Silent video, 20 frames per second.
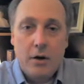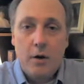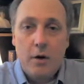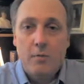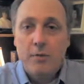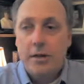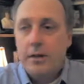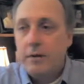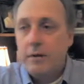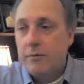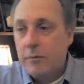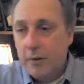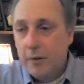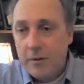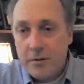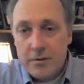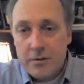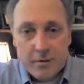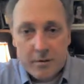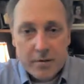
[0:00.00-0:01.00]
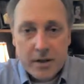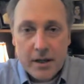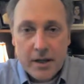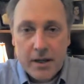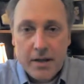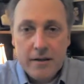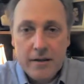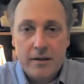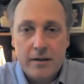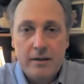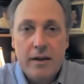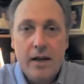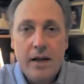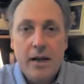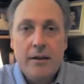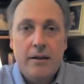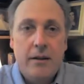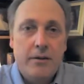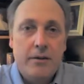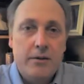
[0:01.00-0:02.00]
I hope that you've learned some things and
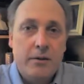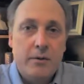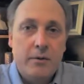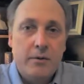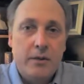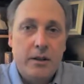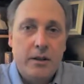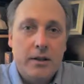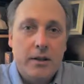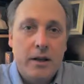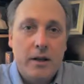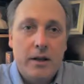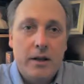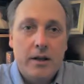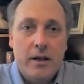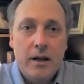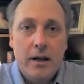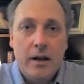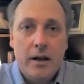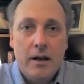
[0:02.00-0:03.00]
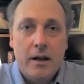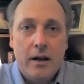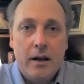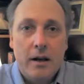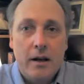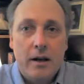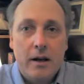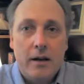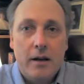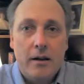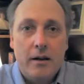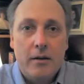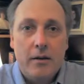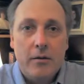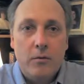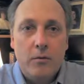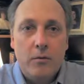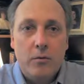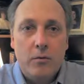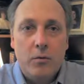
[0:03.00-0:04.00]
that you would
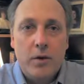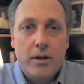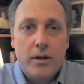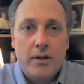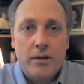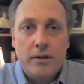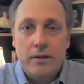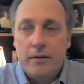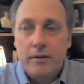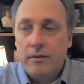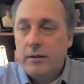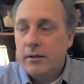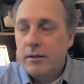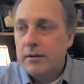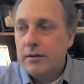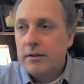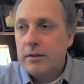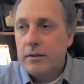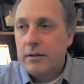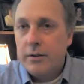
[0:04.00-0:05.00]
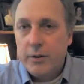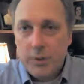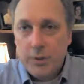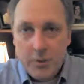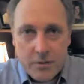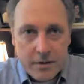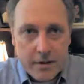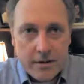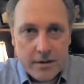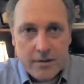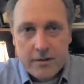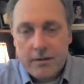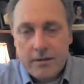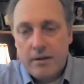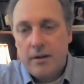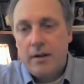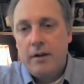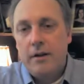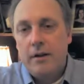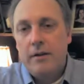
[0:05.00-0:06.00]
want to use this
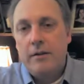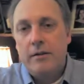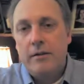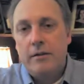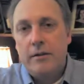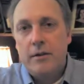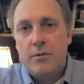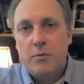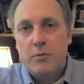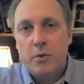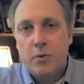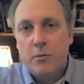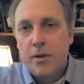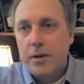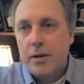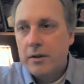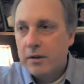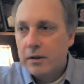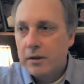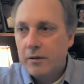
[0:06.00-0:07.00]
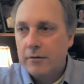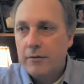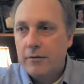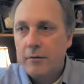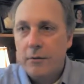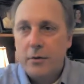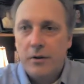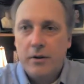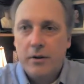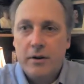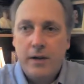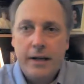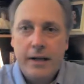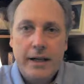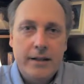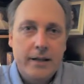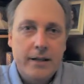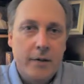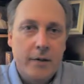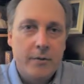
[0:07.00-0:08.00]
rubric for
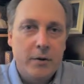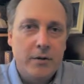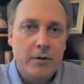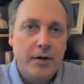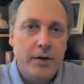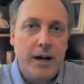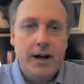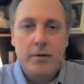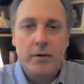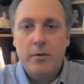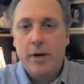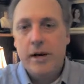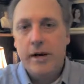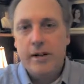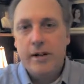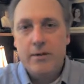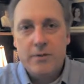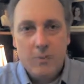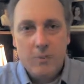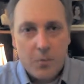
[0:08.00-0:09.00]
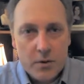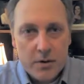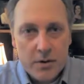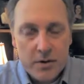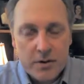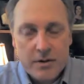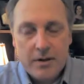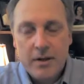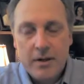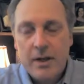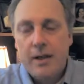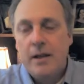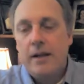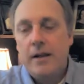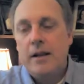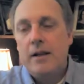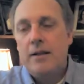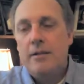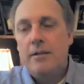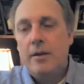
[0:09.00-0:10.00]
any time you're evaluating sources.
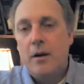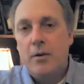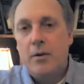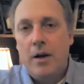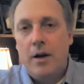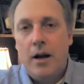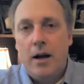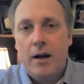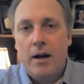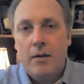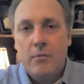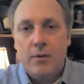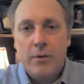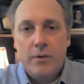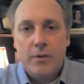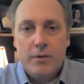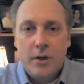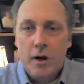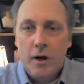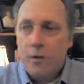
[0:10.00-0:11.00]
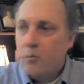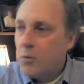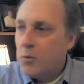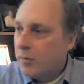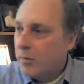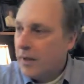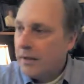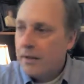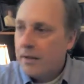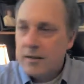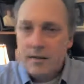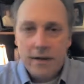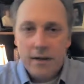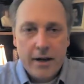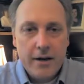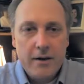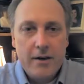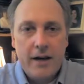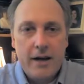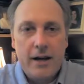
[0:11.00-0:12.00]
So we will talk more about this
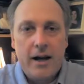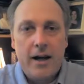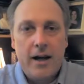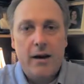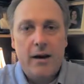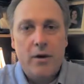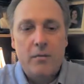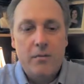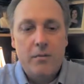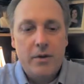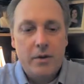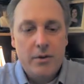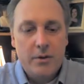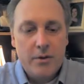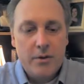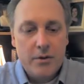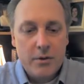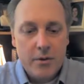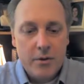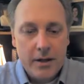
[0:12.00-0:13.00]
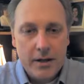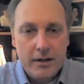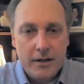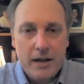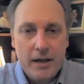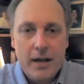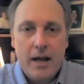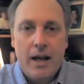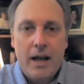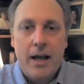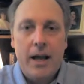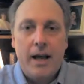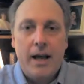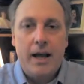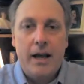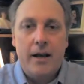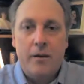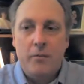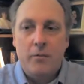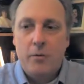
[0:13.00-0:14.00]
later, and I hope that you enjoyed it.
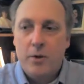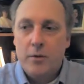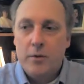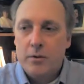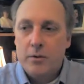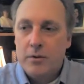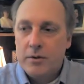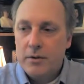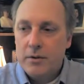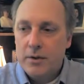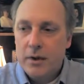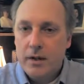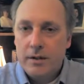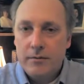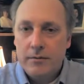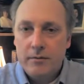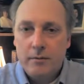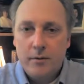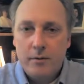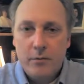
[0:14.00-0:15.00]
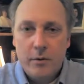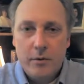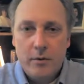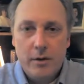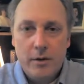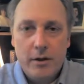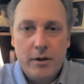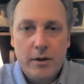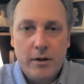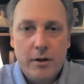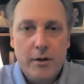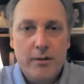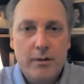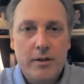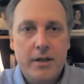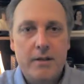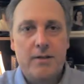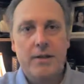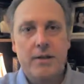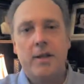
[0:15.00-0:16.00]
And we will conclude
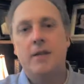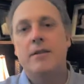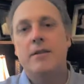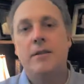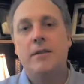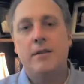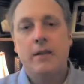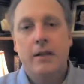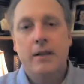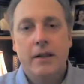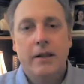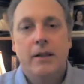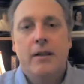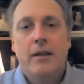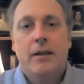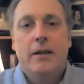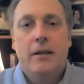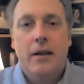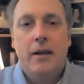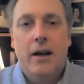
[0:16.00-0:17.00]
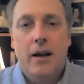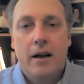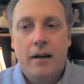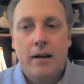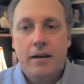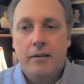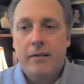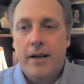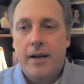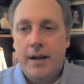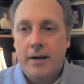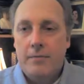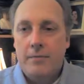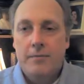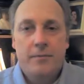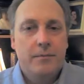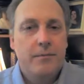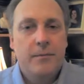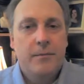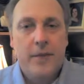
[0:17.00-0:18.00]
this session now.
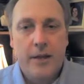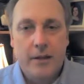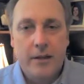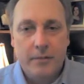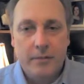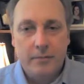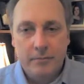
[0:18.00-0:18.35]
Thank you.